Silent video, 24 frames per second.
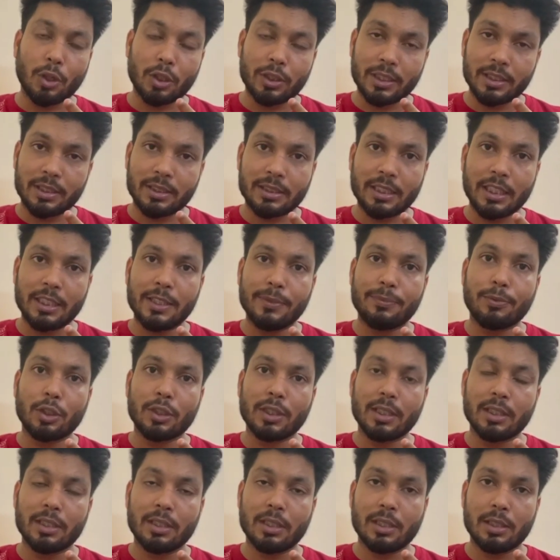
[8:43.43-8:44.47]
study for
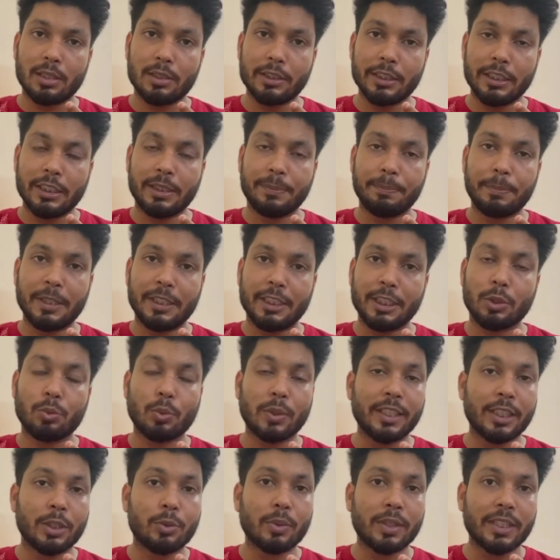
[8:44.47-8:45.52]
the NEET PG
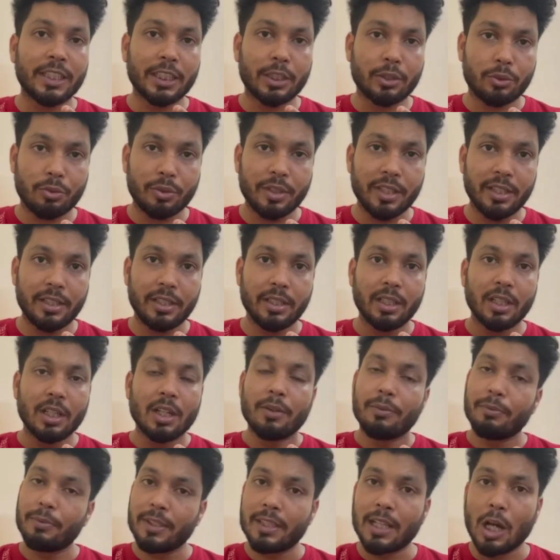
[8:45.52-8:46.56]
2023
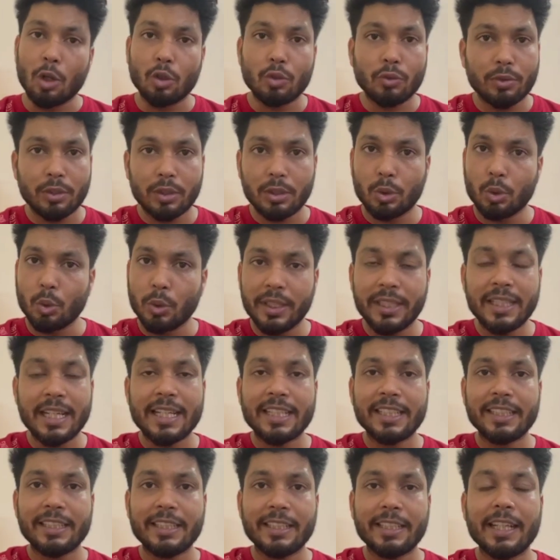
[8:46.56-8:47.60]
without doing
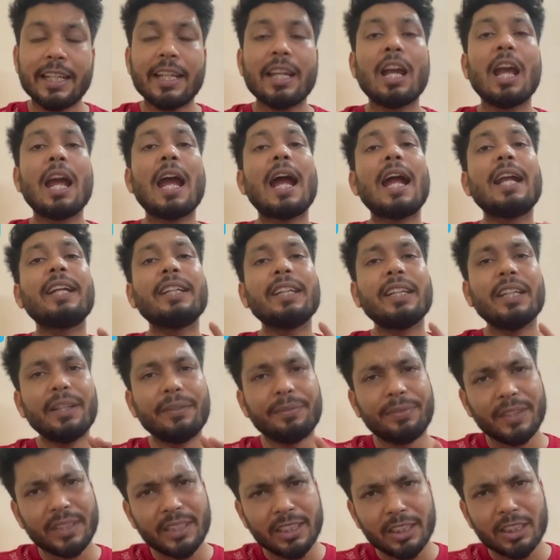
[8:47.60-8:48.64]
any delay. And
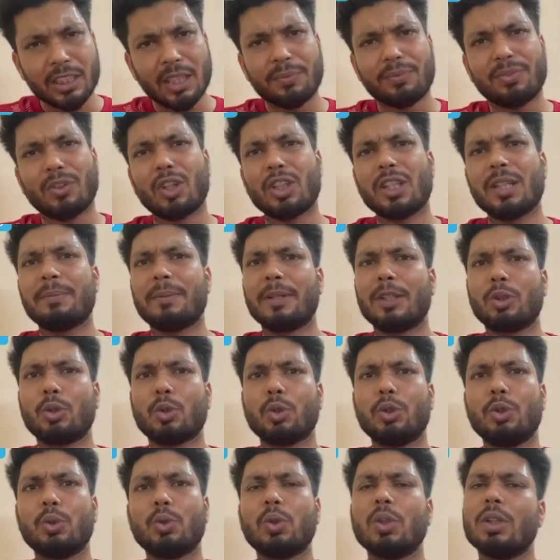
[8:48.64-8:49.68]
if it is affordable
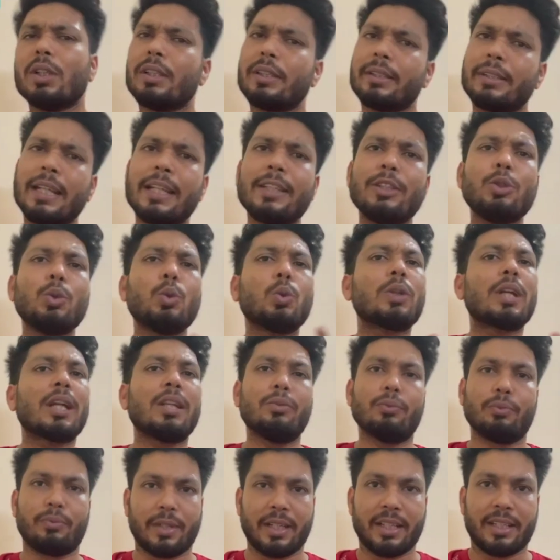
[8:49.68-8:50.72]
to you, then you
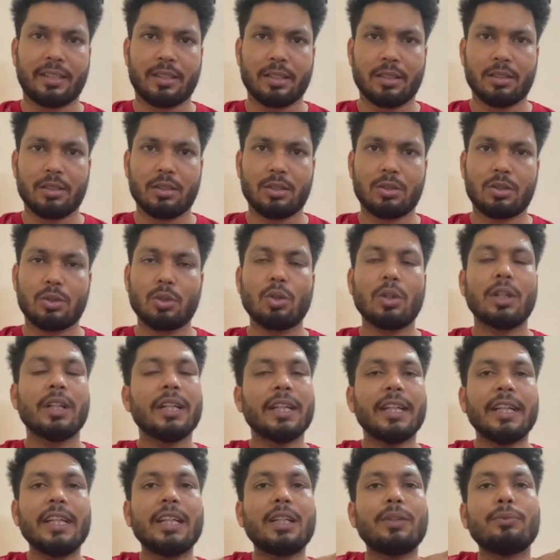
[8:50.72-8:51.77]
can wait. So
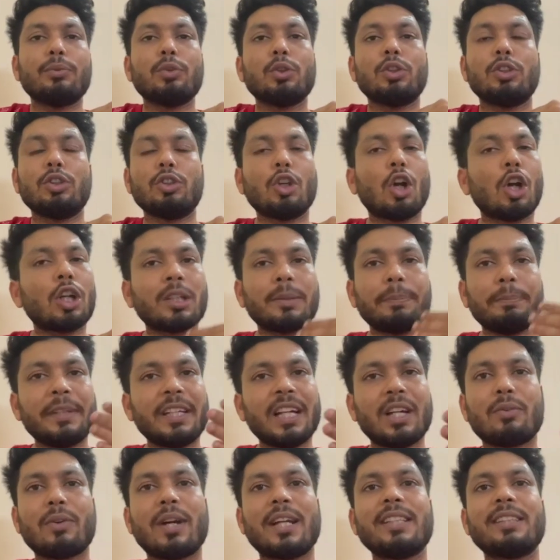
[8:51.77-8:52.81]
it would not be
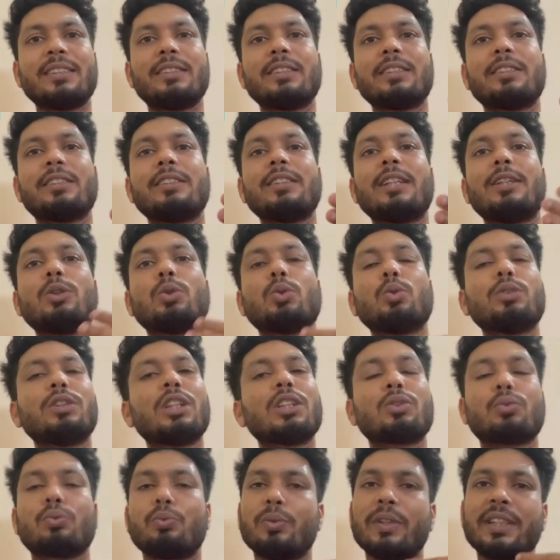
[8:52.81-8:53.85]
a wise decision to
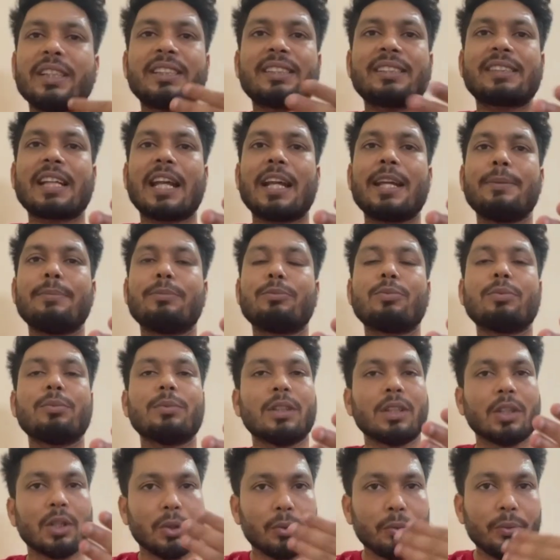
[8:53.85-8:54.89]
just waste time
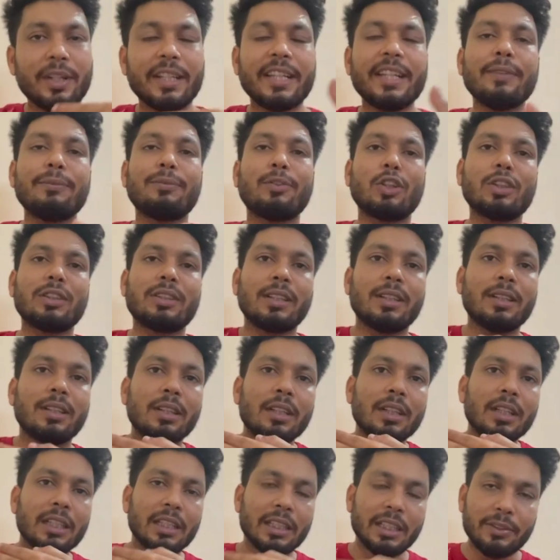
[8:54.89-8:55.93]
waiting for the
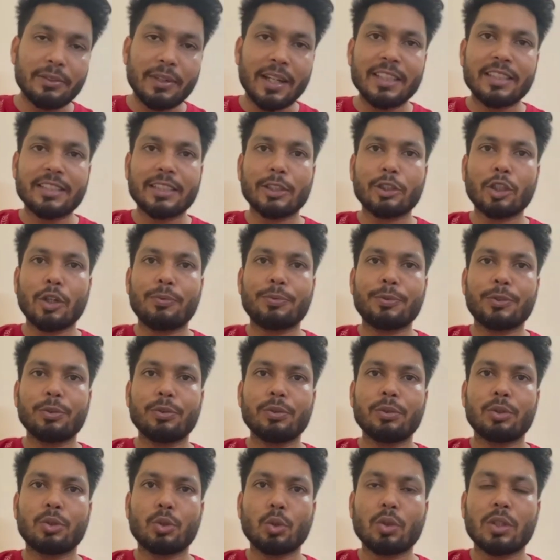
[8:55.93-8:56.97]
revised cutoff
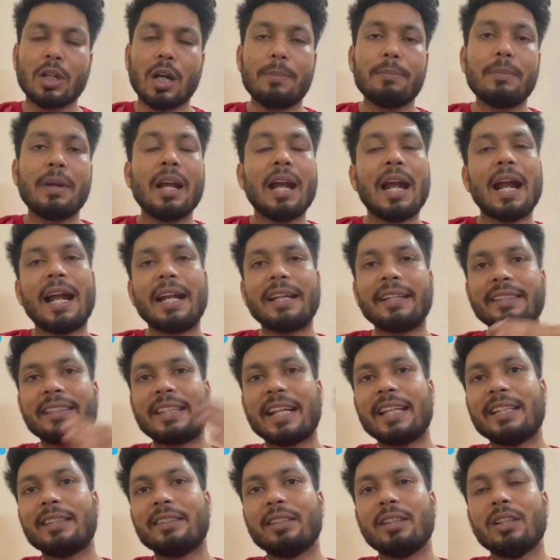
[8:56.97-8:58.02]
to come, and
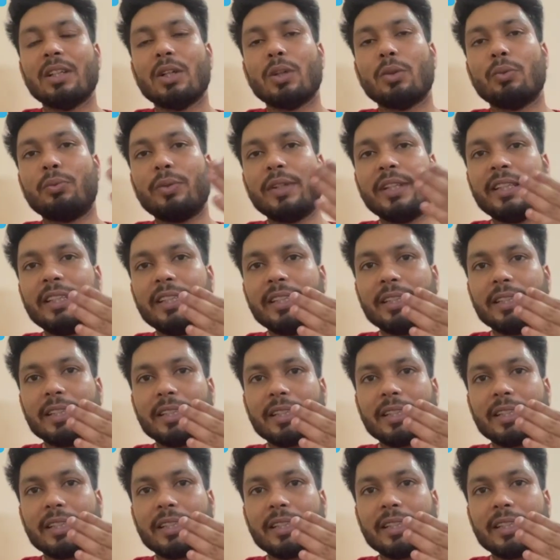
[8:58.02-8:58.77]
then we